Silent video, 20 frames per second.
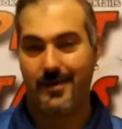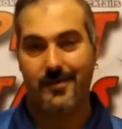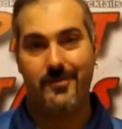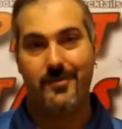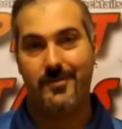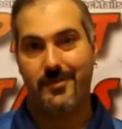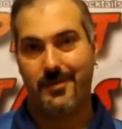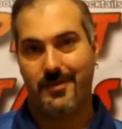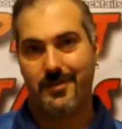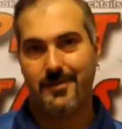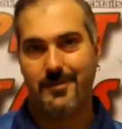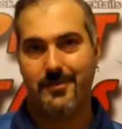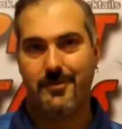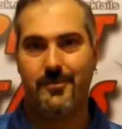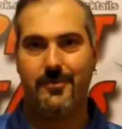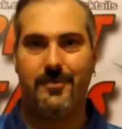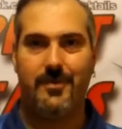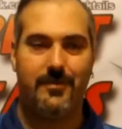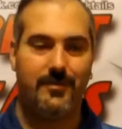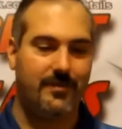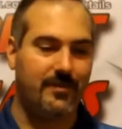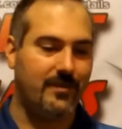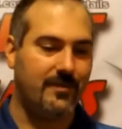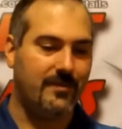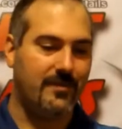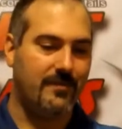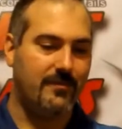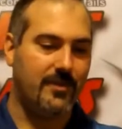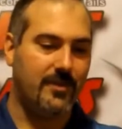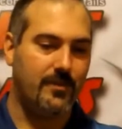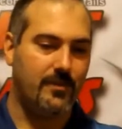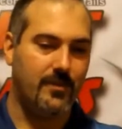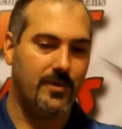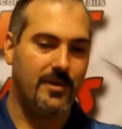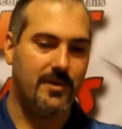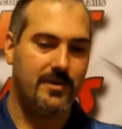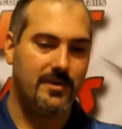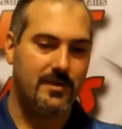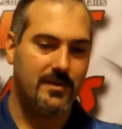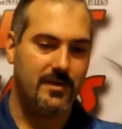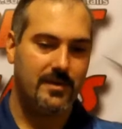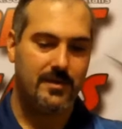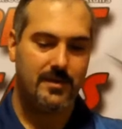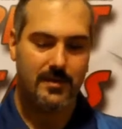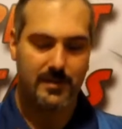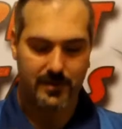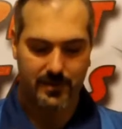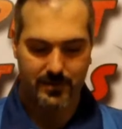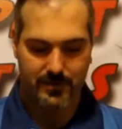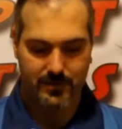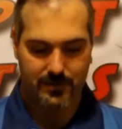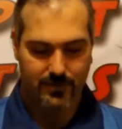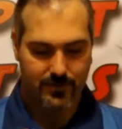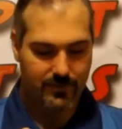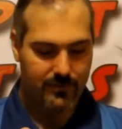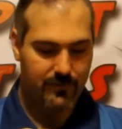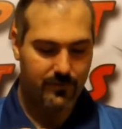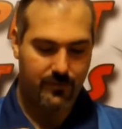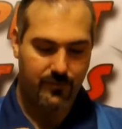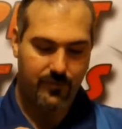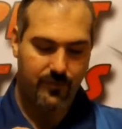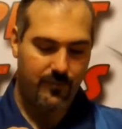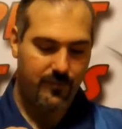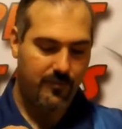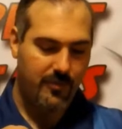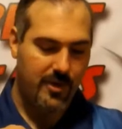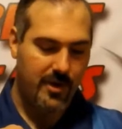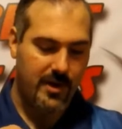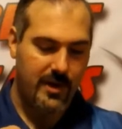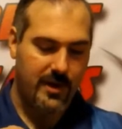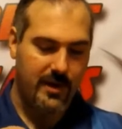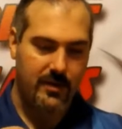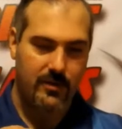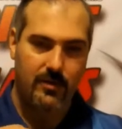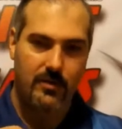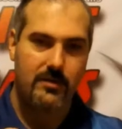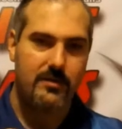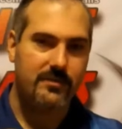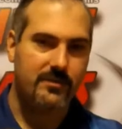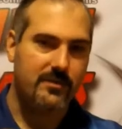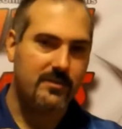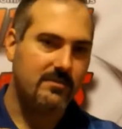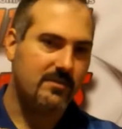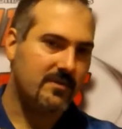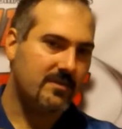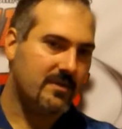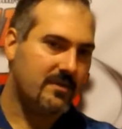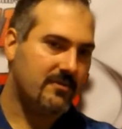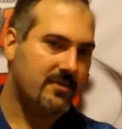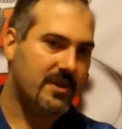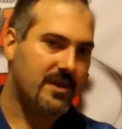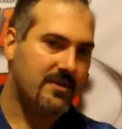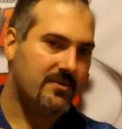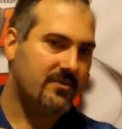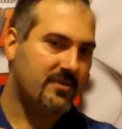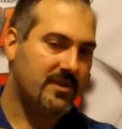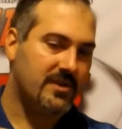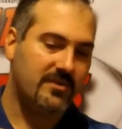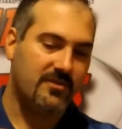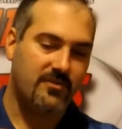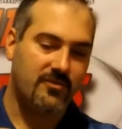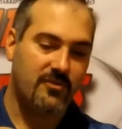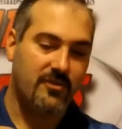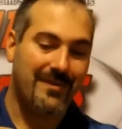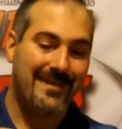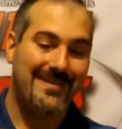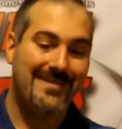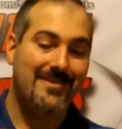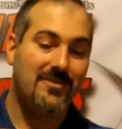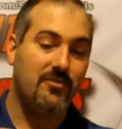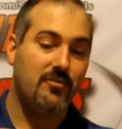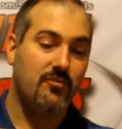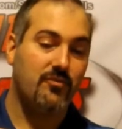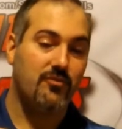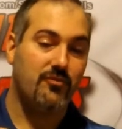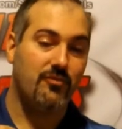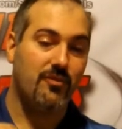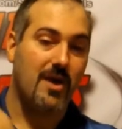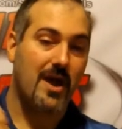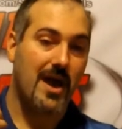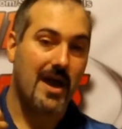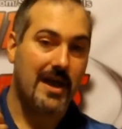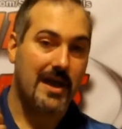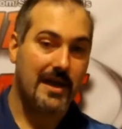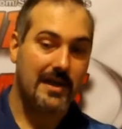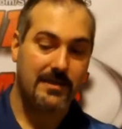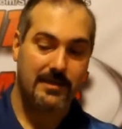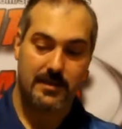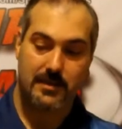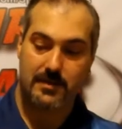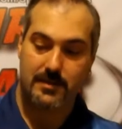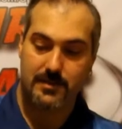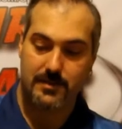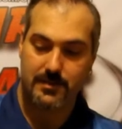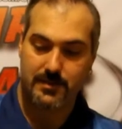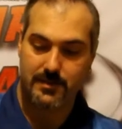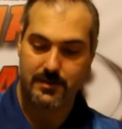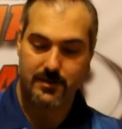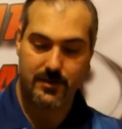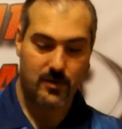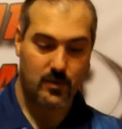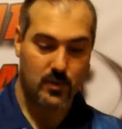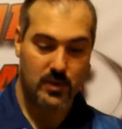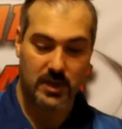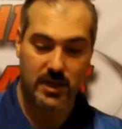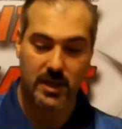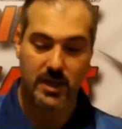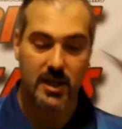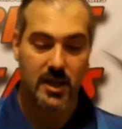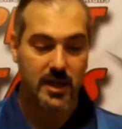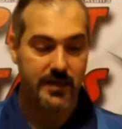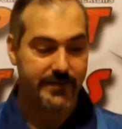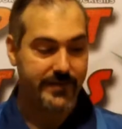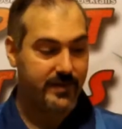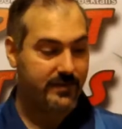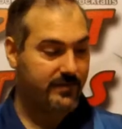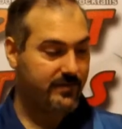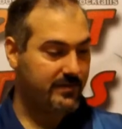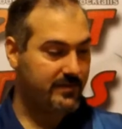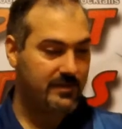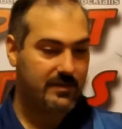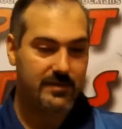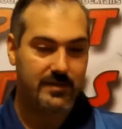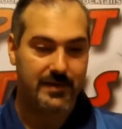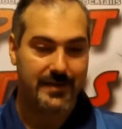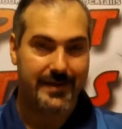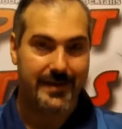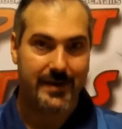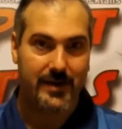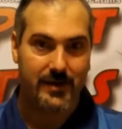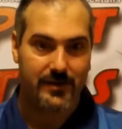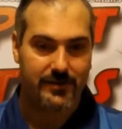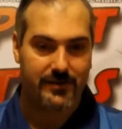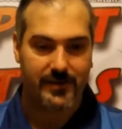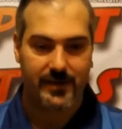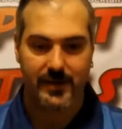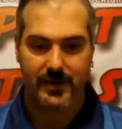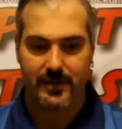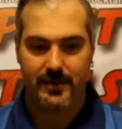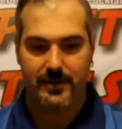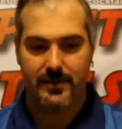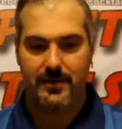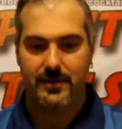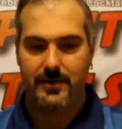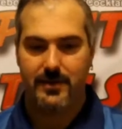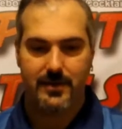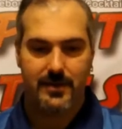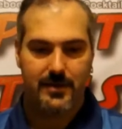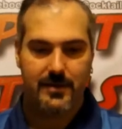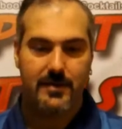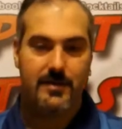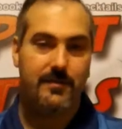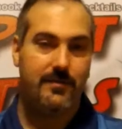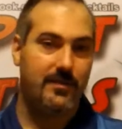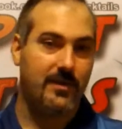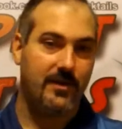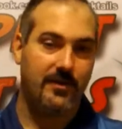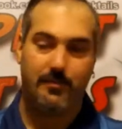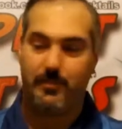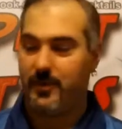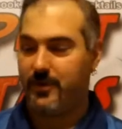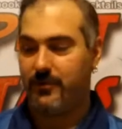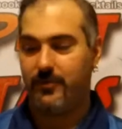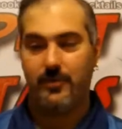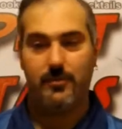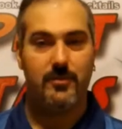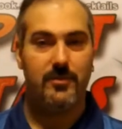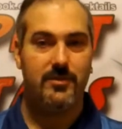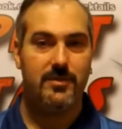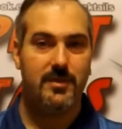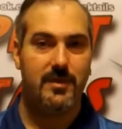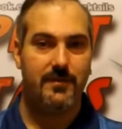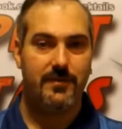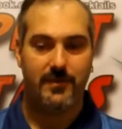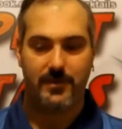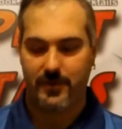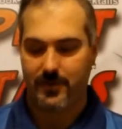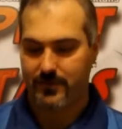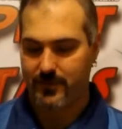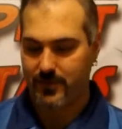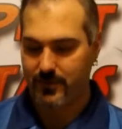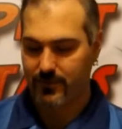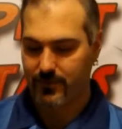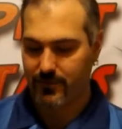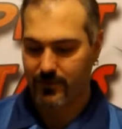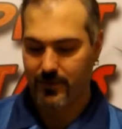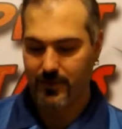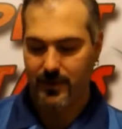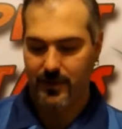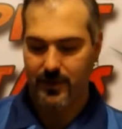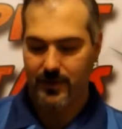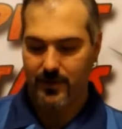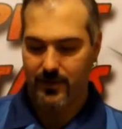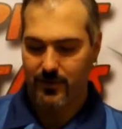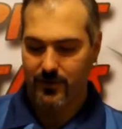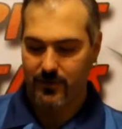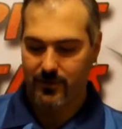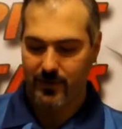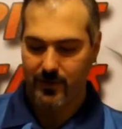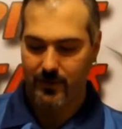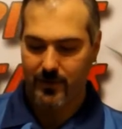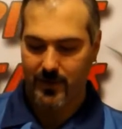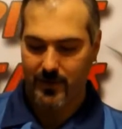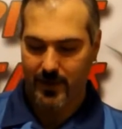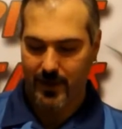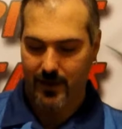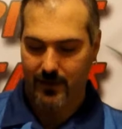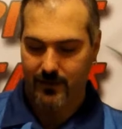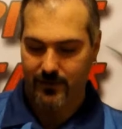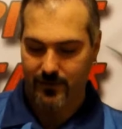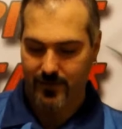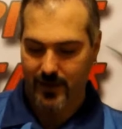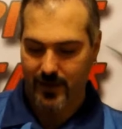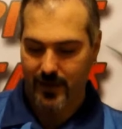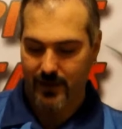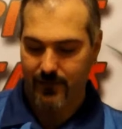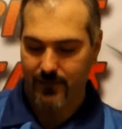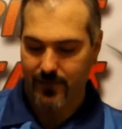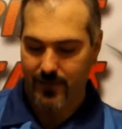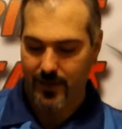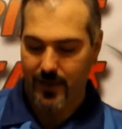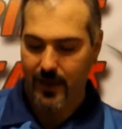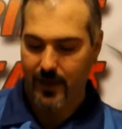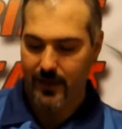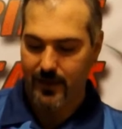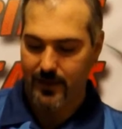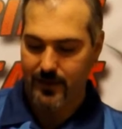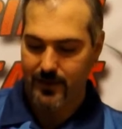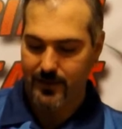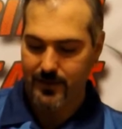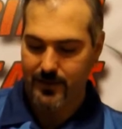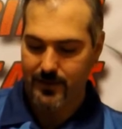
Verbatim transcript: obviously, your 1671. Friggin' awesome. If you ever had a chance to try it, try it. You would love it. I guarantee If you like spice charm, you'll definitely love this. You're taking about an ounce and a half of that.